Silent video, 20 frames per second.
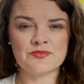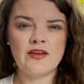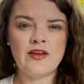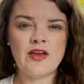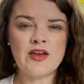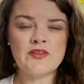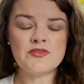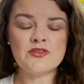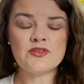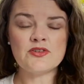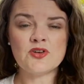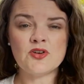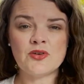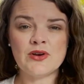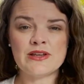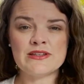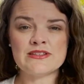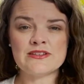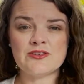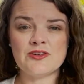If you're
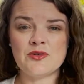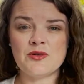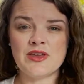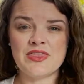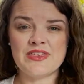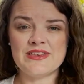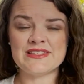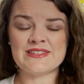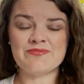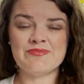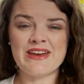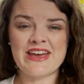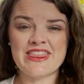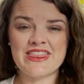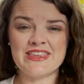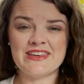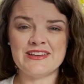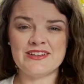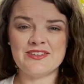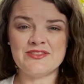going to go with this
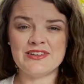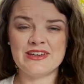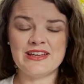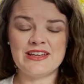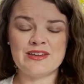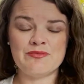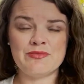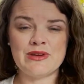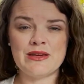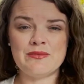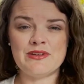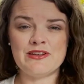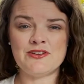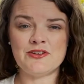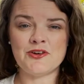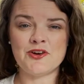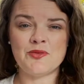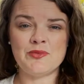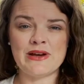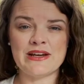method of getting baby to
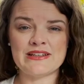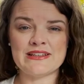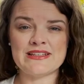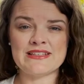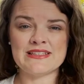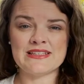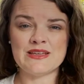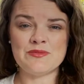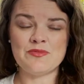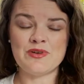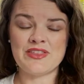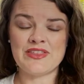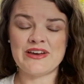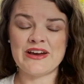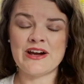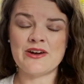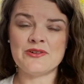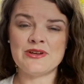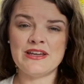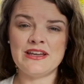go back to sleep
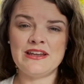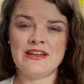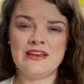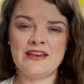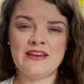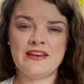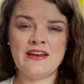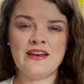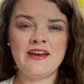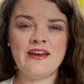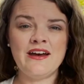without eating,